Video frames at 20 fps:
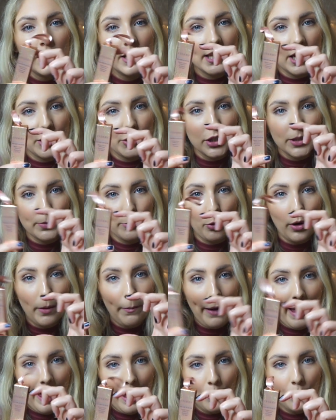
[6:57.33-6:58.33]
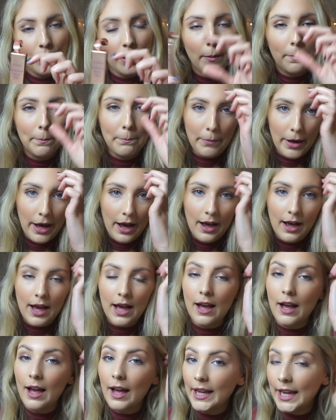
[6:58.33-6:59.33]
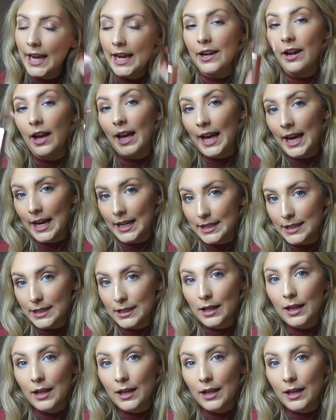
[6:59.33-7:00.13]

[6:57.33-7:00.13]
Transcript: such a small amount, but again I had